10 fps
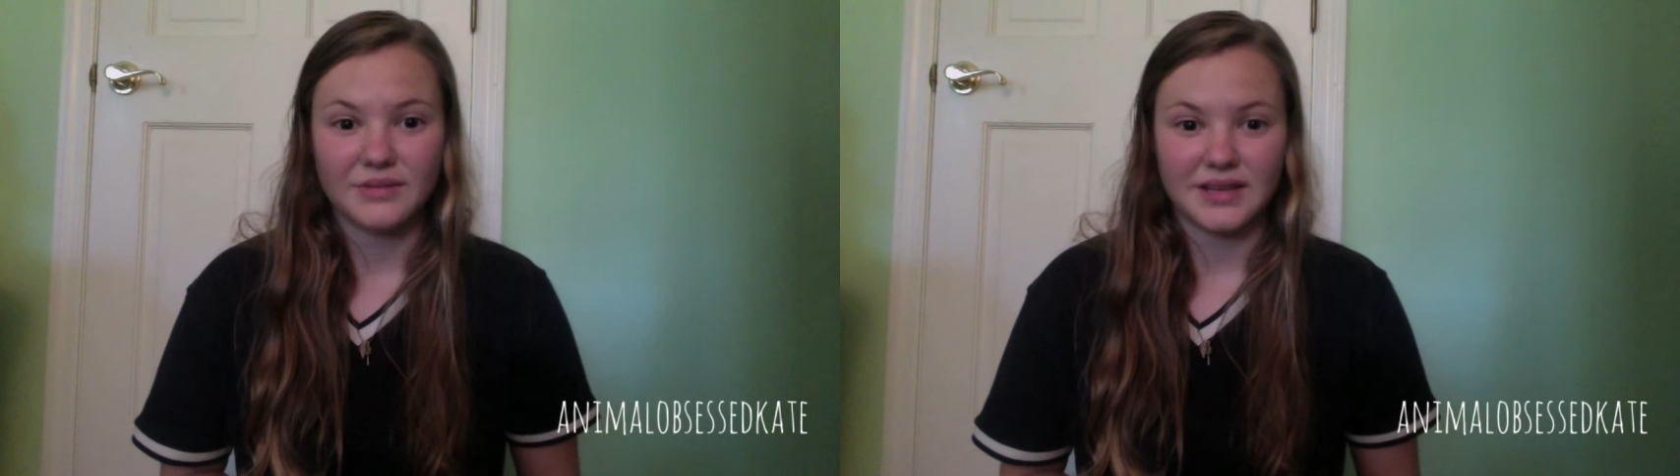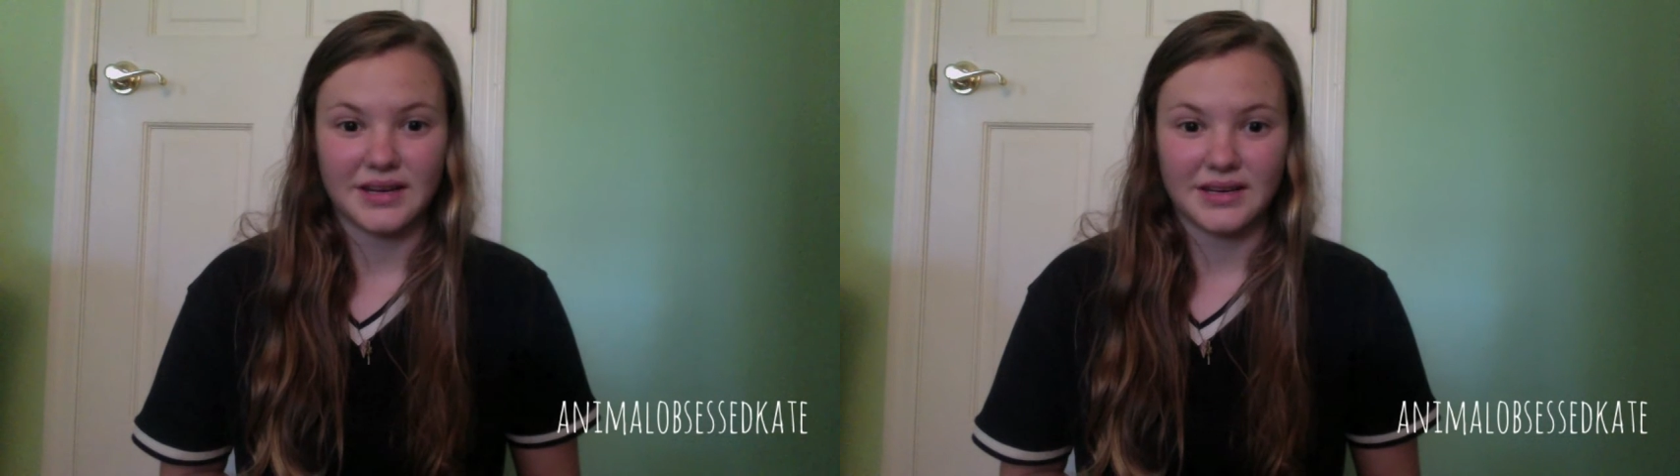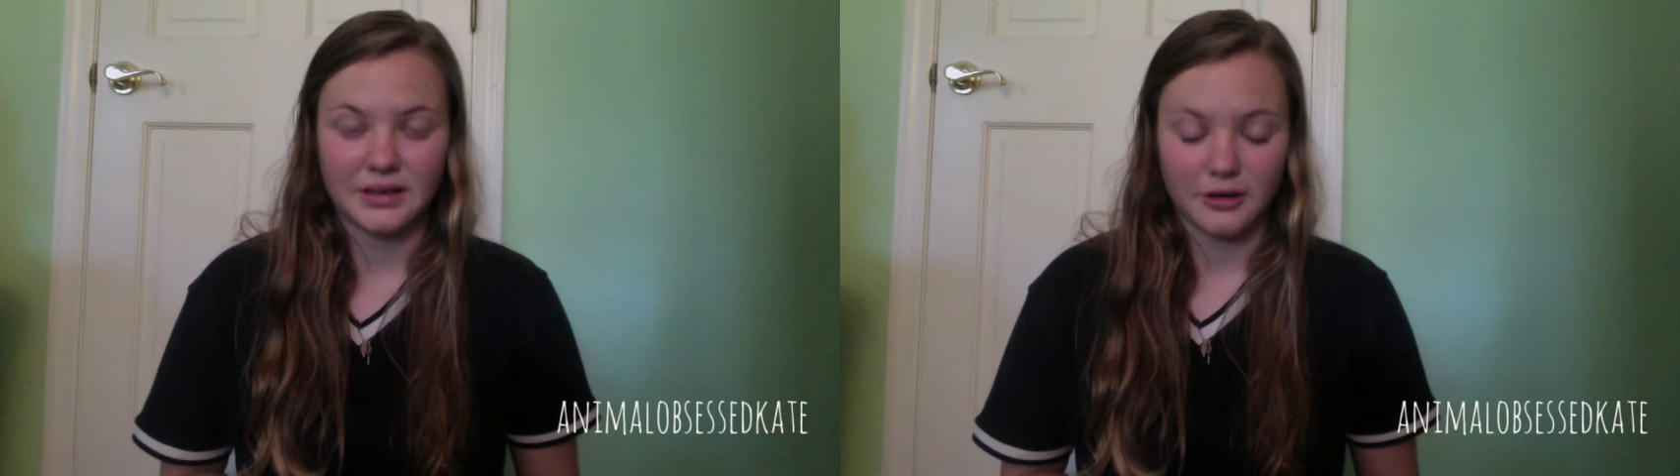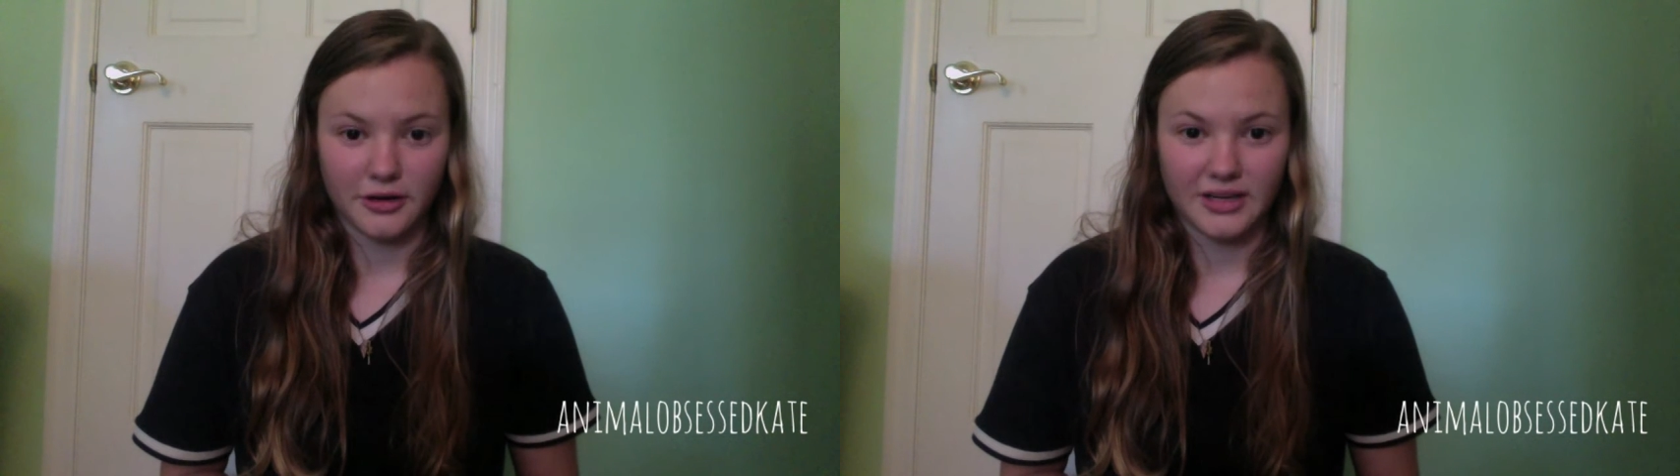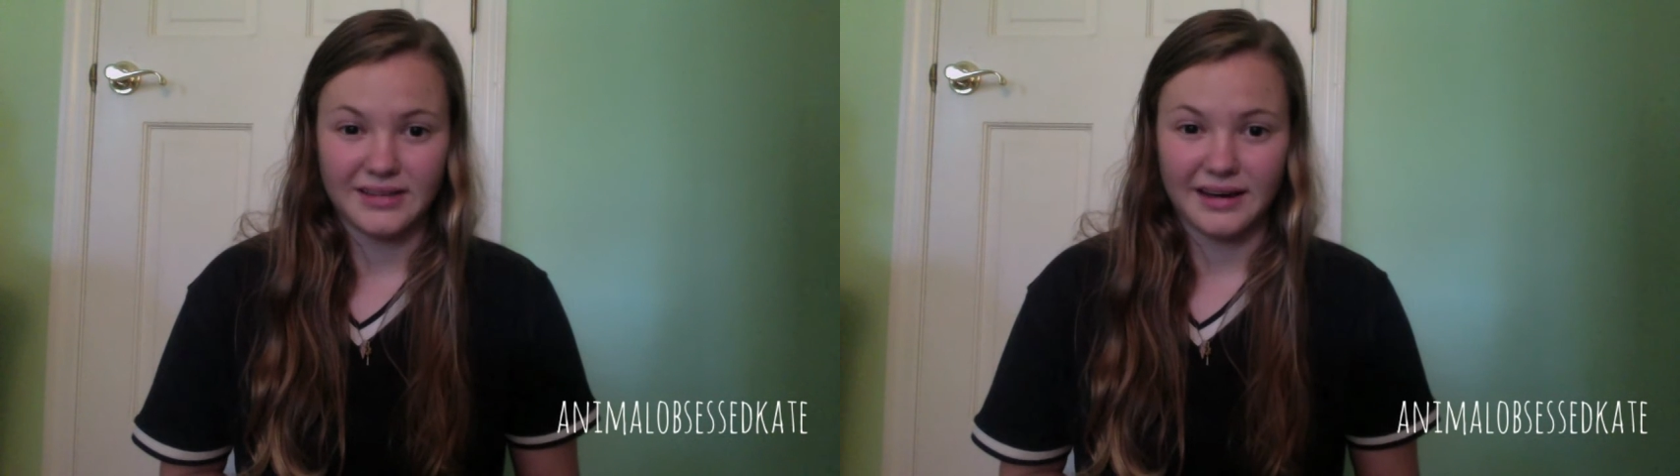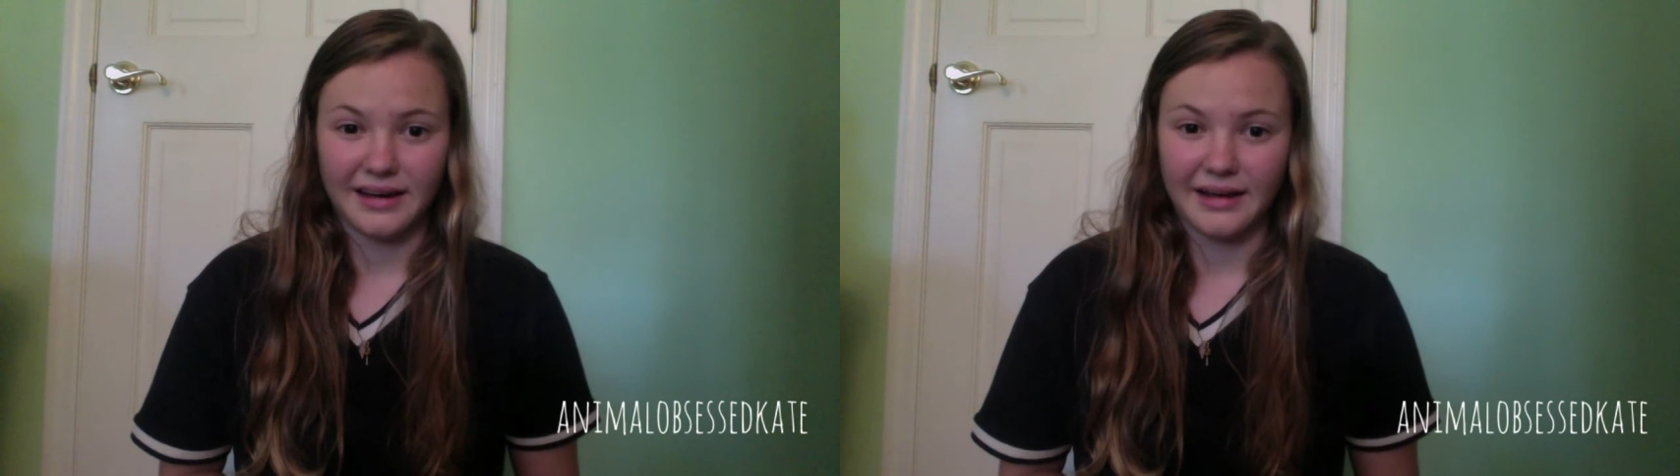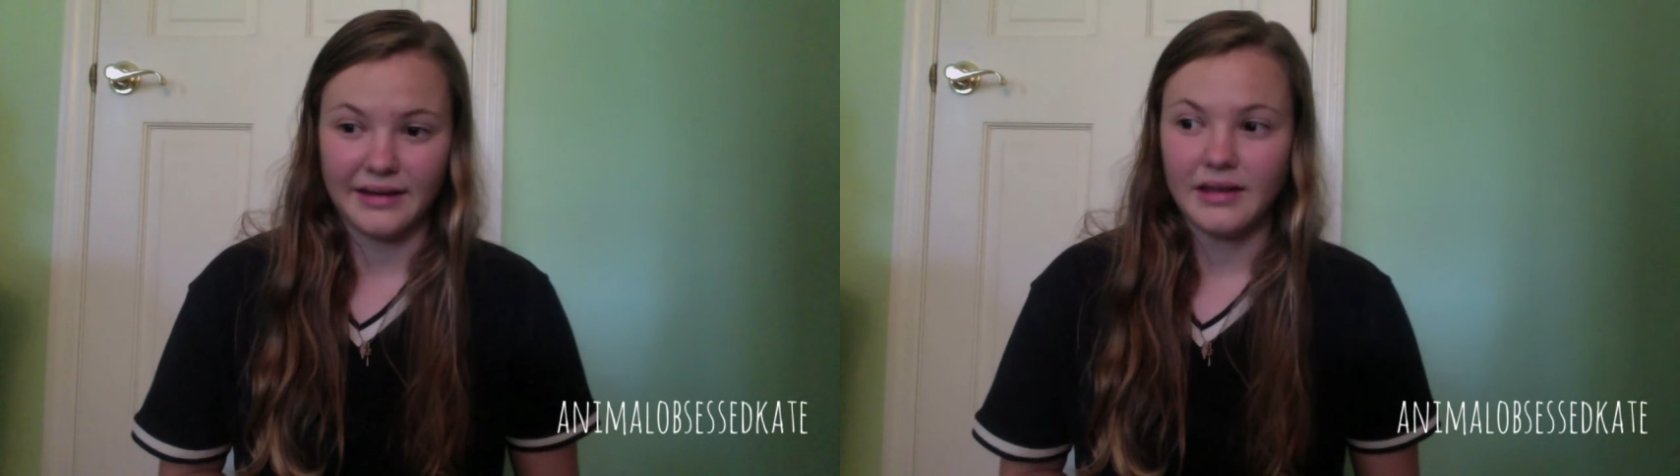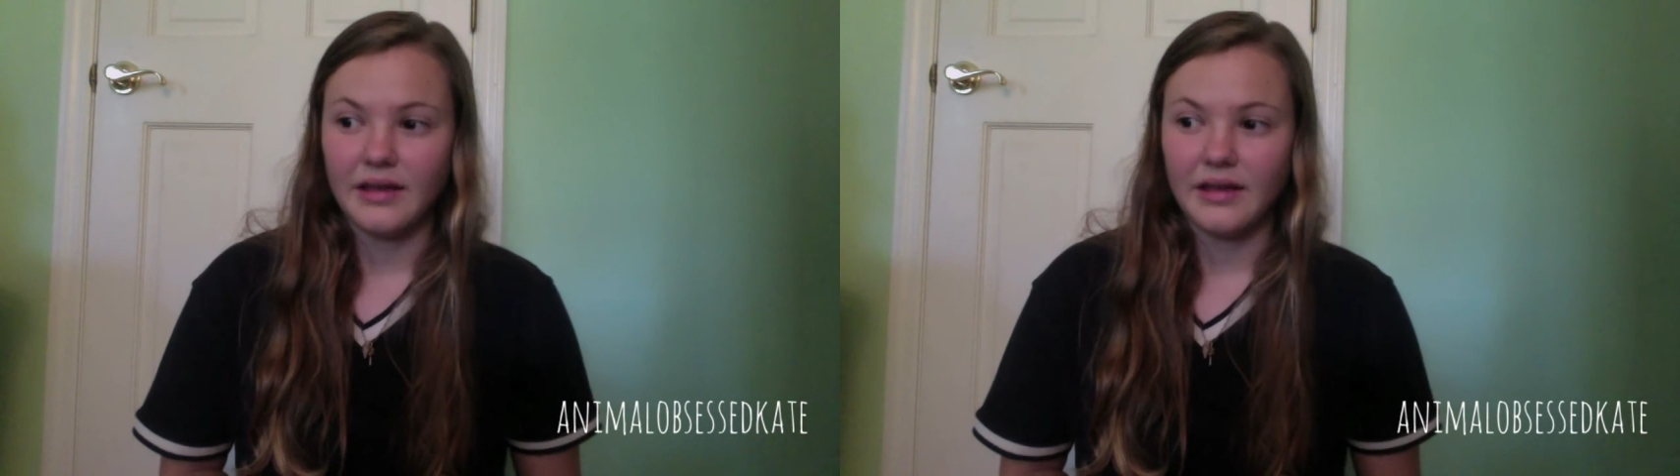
that had already died.